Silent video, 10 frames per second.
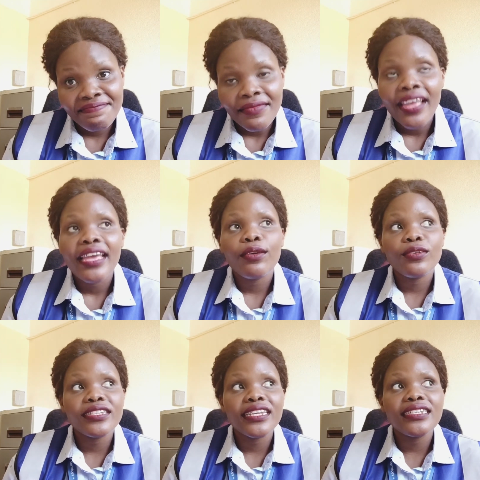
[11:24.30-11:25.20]

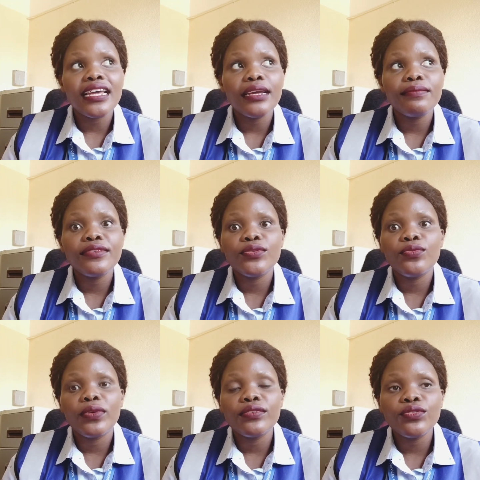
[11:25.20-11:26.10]
Because at times you'll
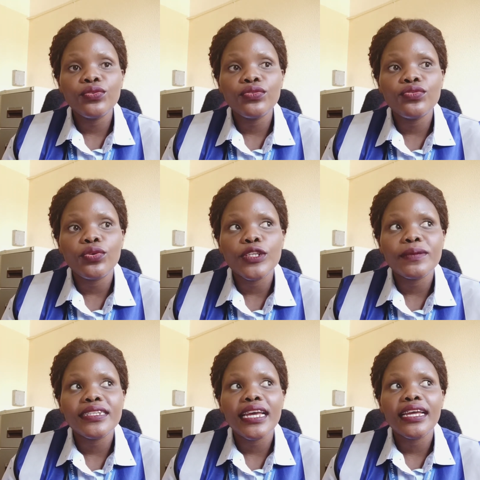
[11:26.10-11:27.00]
want to go to
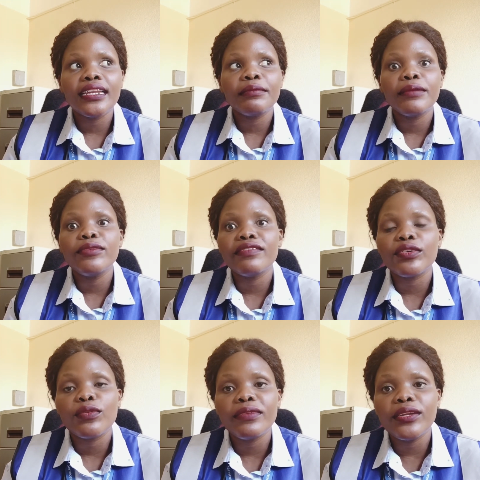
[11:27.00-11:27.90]
hospital, maybe you have a
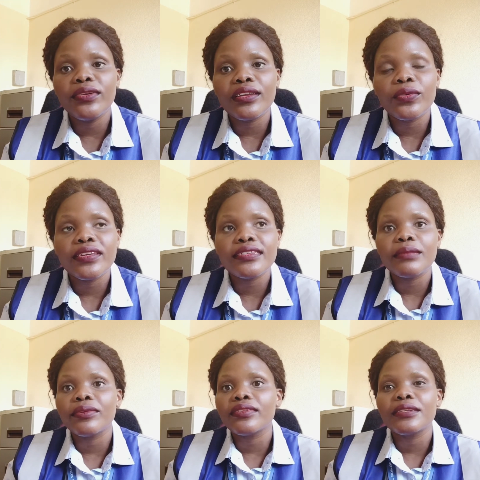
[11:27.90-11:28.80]
complaint or request
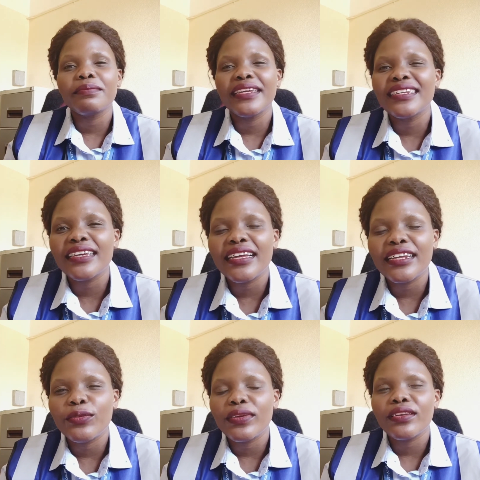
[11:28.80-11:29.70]
about medical
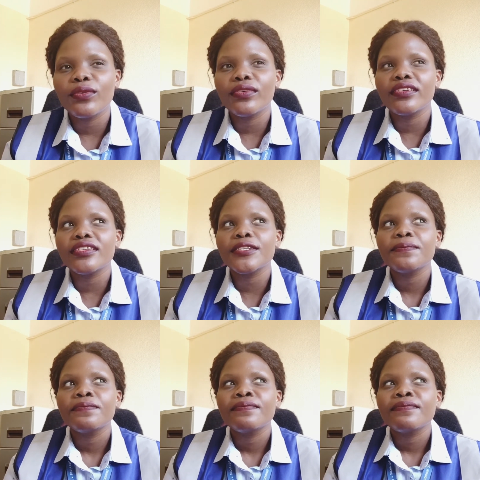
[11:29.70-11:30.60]
and whatnot,
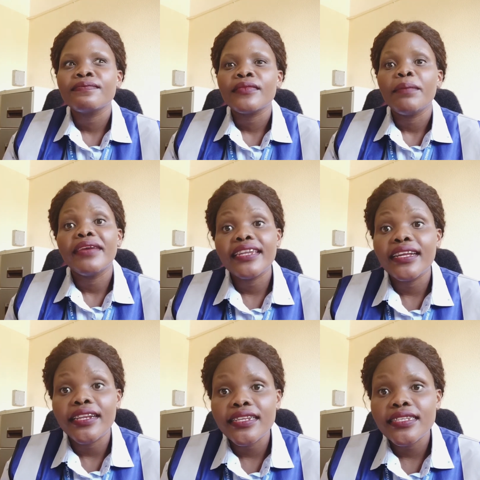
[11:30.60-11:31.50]
medical
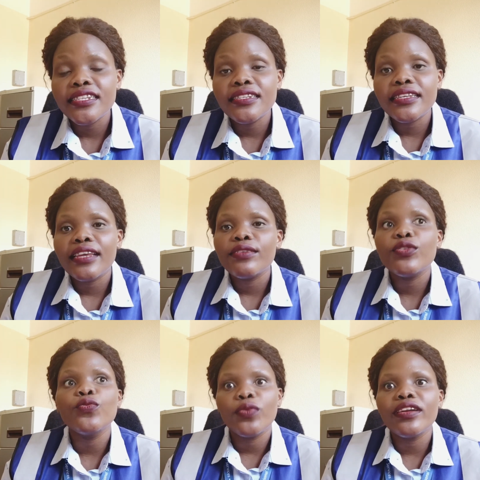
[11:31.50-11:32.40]
reasons, and you
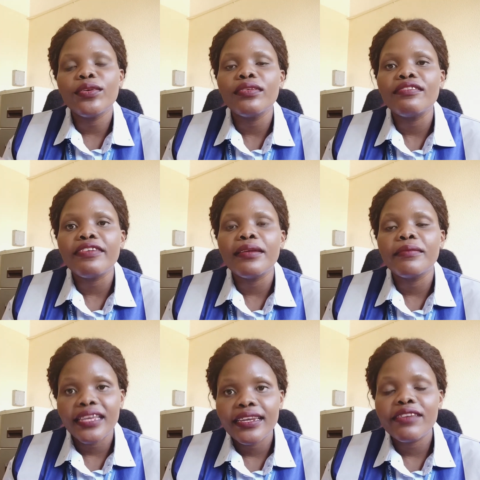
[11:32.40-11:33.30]
want to confirm,
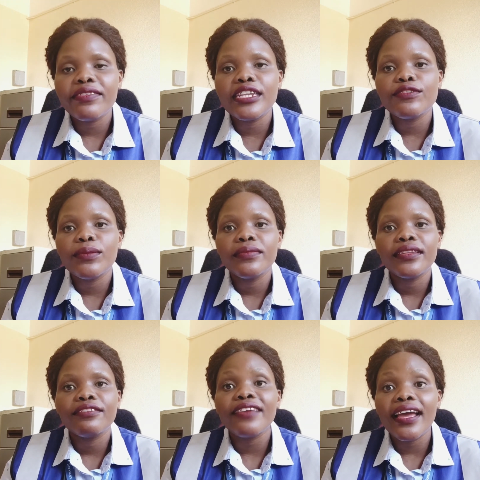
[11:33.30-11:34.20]
get evidence from the
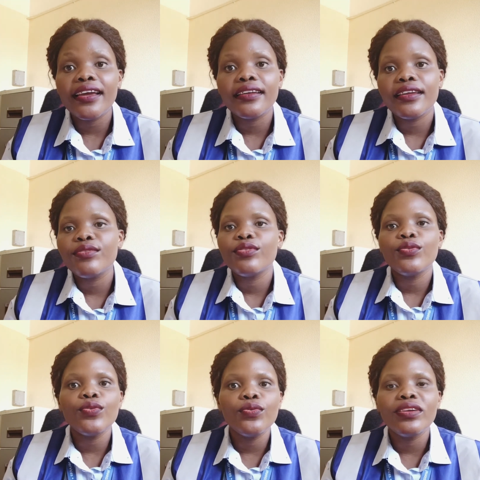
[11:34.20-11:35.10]
file, and you
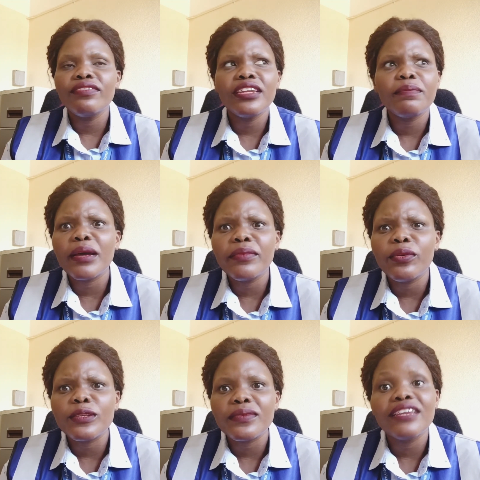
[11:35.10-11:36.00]
know, even in public
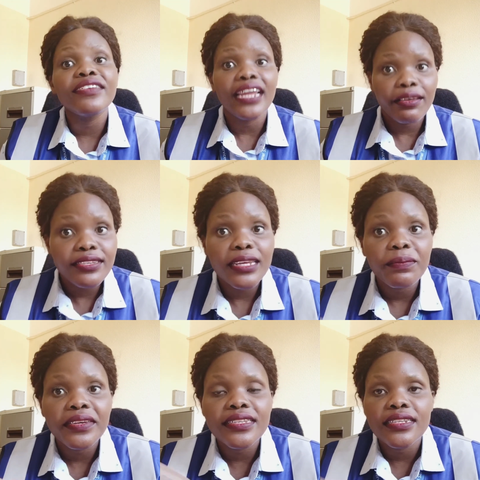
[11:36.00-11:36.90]
hospital, even outside
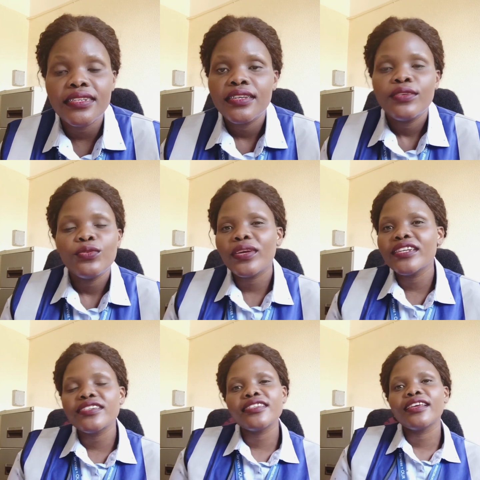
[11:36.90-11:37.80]
prison, you can't
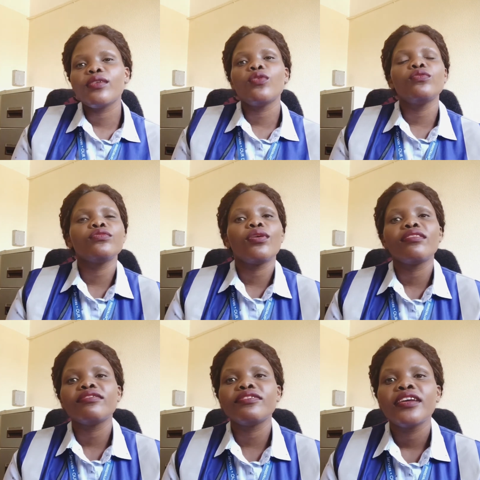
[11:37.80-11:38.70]
just get hold
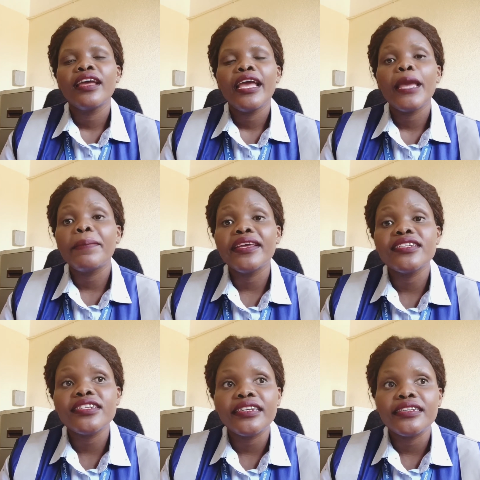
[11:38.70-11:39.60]
of a
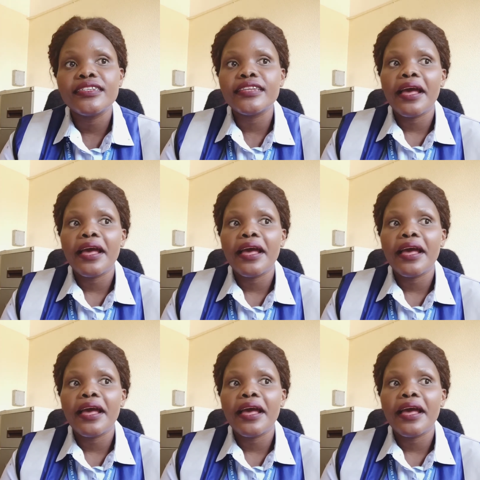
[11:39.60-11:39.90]
patient's